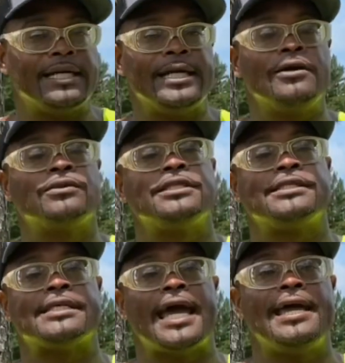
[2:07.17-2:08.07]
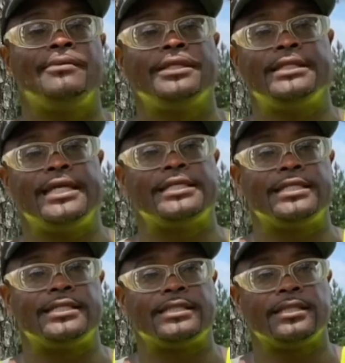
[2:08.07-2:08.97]
It was the same
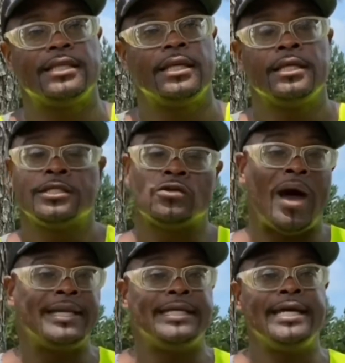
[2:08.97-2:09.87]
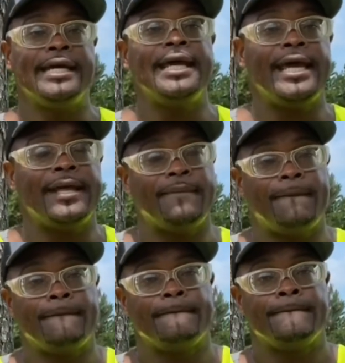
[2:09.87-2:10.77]
conditions. So I did it,
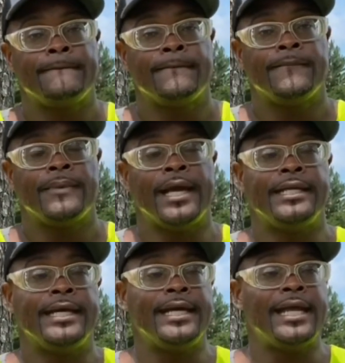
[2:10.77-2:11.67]
and then